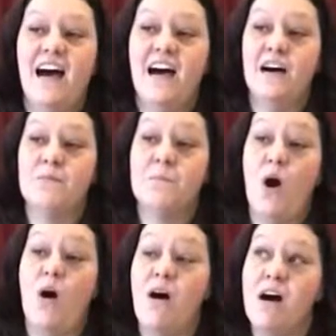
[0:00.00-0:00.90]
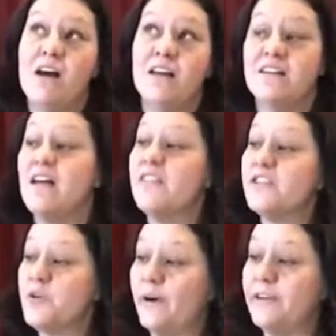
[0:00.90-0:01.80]
On the
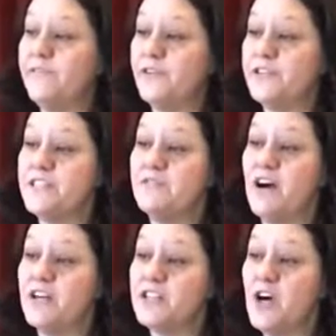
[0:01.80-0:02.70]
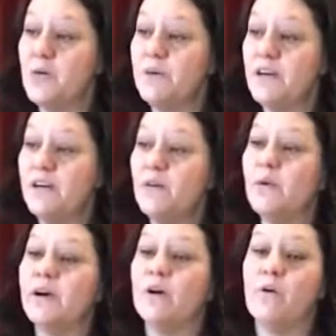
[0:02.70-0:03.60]
21st of October,
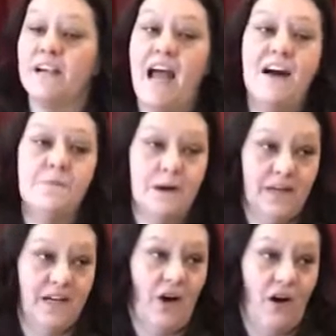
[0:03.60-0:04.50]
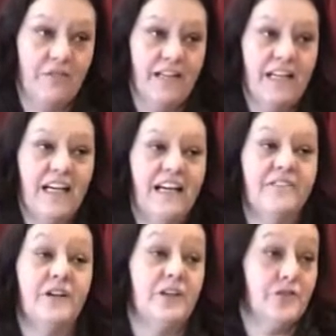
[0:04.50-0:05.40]
we're going to have pumpkin carving.
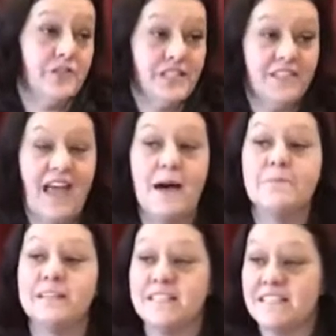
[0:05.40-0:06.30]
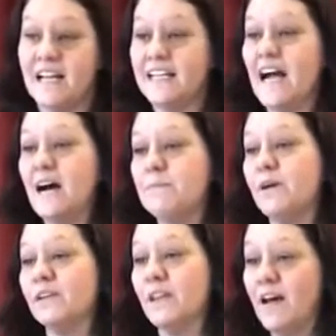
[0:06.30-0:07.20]
If you're interested in that, please sign up
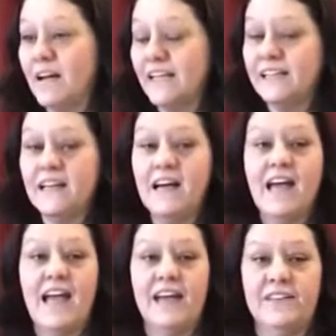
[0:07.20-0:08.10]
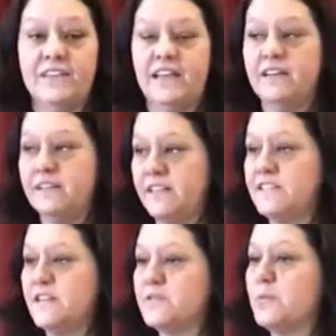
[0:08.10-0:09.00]
online, and
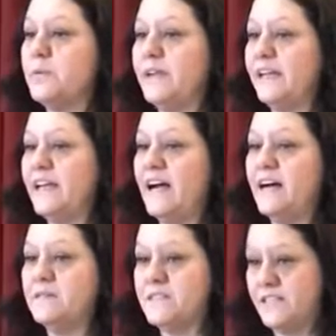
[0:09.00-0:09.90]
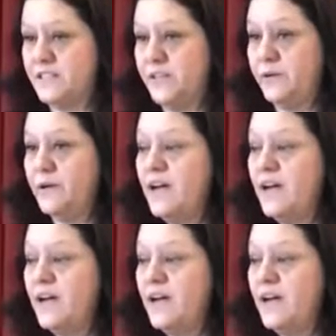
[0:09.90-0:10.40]
details will be sent to you.